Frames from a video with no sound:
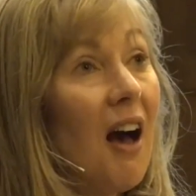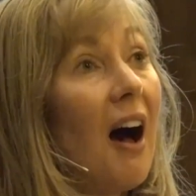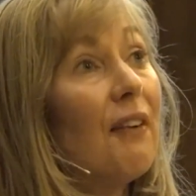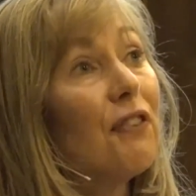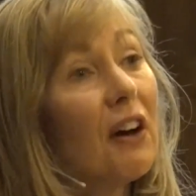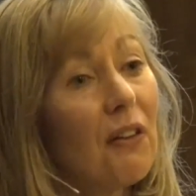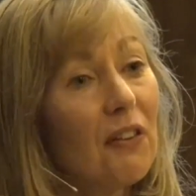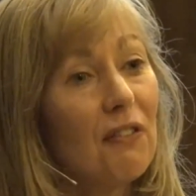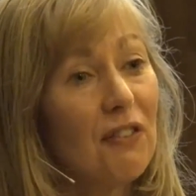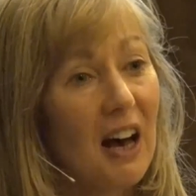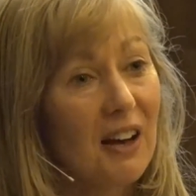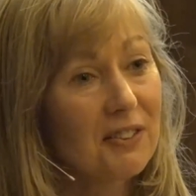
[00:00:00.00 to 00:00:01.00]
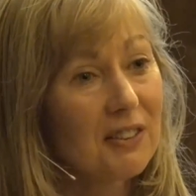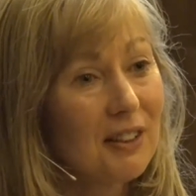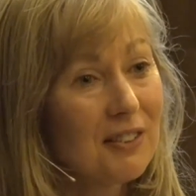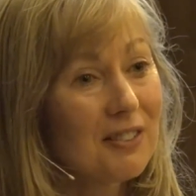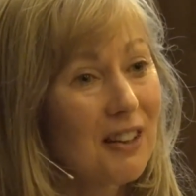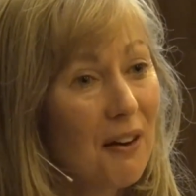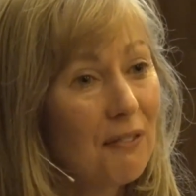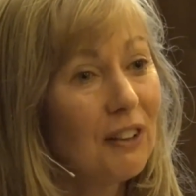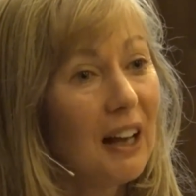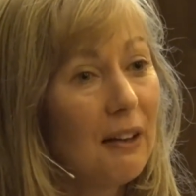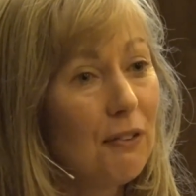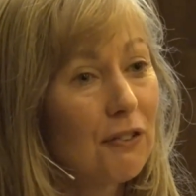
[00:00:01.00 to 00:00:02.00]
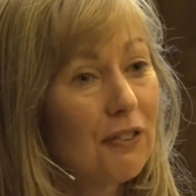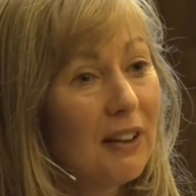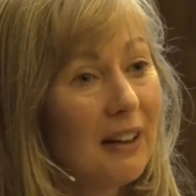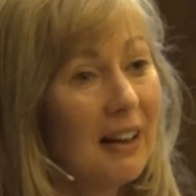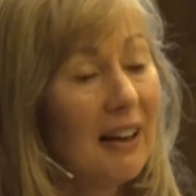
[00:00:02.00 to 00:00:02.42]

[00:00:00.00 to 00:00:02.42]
I felt the vastness of life,